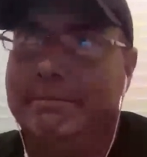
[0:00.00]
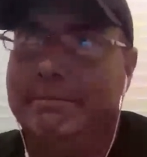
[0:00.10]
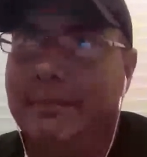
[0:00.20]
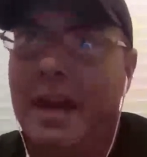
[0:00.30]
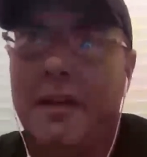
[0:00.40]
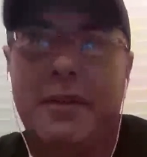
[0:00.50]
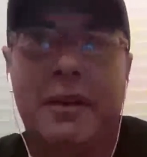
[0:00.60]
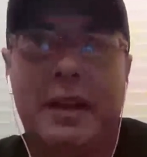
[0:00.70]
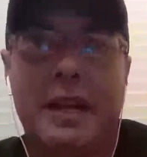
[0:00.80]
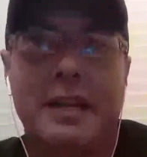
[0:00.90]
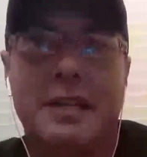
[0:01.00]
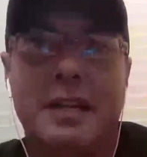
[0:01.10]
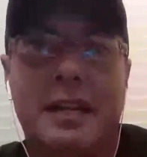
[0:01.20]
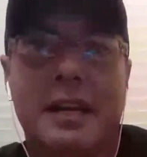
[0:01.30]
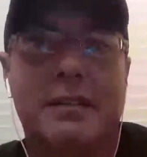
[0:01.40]
not very easy to
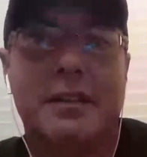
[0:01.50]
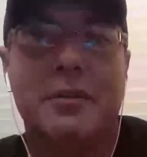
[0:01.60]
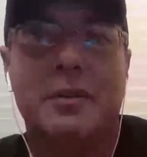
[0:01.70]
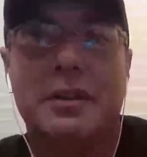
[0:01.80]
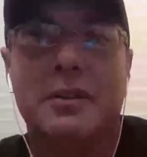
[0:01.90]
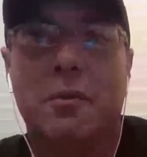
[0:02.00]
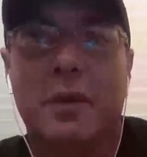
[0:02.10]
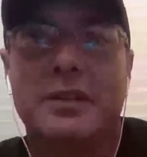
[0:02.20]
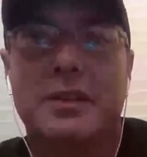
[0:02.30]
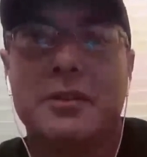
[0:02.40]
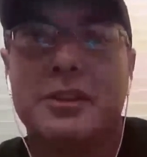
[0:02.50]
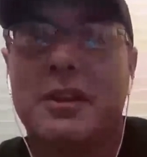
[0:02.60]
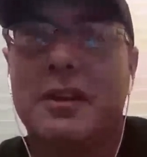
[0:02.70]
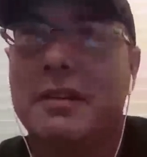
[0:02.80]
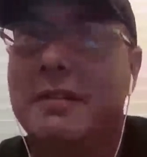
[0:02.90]
get to and do research
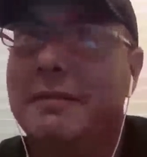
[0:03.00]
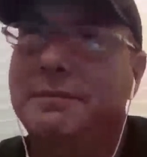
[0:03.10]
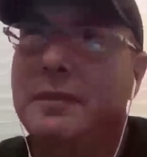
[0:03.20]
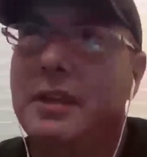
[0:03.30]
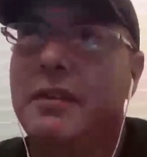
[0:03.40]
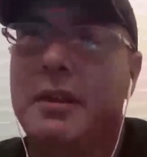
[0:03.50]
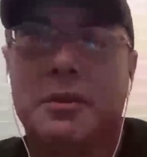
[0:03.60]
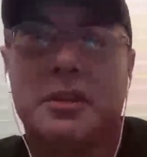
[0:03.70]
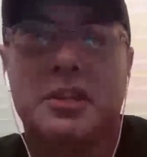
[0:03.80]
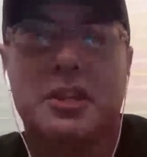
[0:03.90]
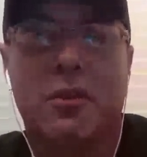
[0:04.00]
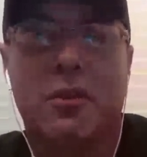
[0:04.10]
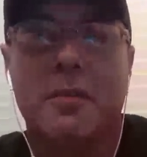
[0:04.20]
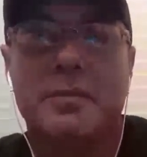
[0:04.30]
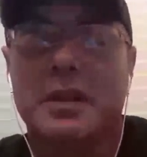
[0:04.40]
on, you know, like with the
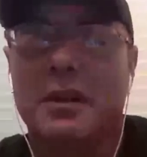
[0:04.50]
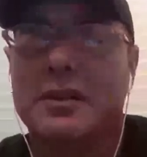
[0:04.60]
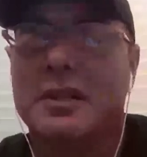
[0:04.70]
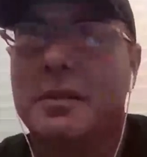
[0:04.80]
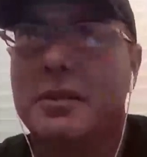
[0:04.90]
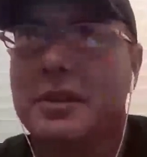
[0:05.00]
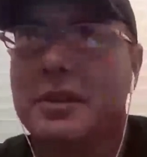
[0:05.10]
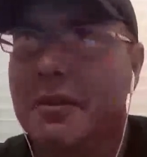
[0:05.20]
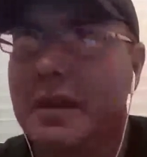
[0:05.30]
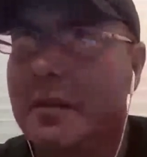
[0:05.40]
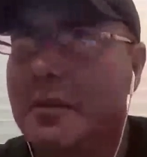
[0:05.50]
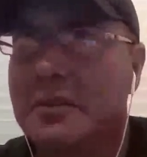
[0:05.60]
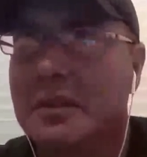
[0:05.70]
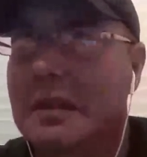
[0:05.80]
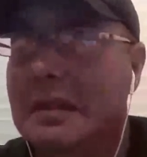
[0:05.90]
scrubs and some of those other
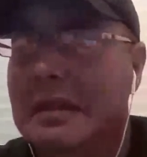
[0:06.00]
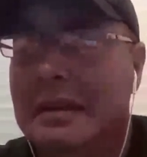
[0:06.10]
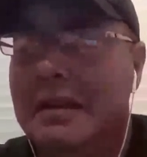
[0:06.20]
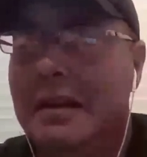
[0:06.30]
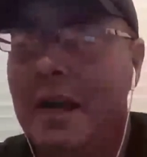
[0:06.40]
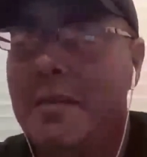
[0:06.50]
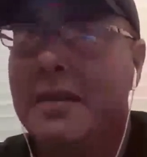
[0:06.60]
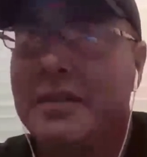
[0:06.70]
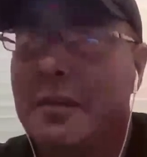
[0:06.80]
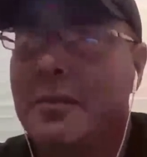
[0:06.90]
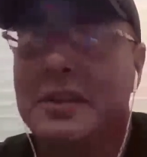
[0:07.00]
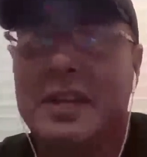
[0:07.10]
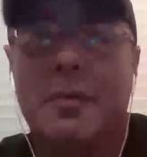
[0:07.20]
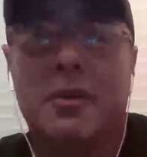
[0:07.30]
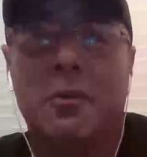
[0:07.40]
animals. I bet if someone is
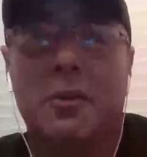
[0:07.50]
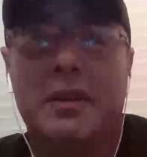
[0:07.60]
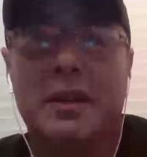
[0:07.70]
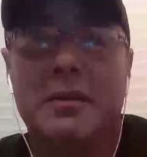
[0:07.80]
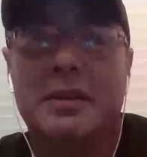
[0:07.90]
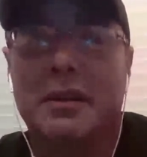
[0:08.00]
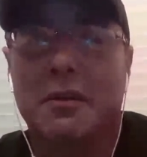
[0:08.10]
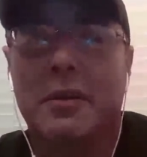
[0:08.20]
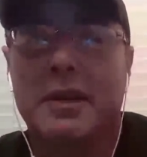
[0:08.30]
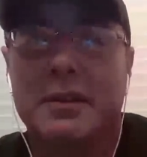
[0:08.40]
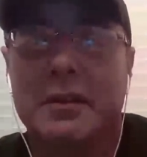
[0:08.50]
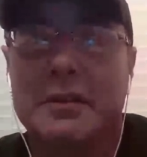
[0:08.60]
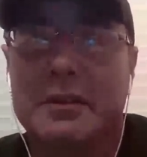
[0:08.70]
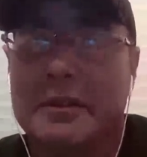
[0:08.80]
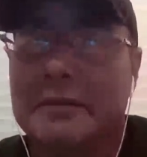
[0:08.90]
able to really do a ton of
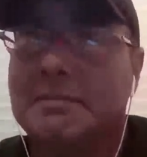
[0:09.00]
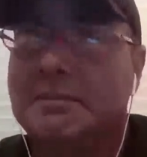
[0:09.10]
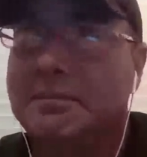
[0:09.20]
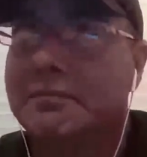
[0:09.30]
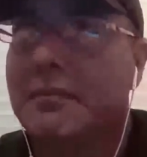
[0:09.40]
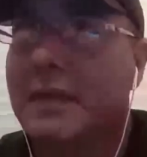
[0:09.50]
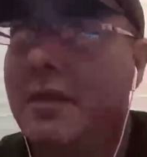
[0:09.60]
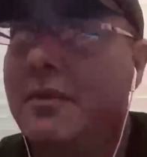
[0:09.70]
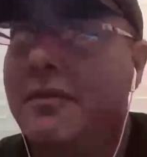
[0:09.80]
research, they would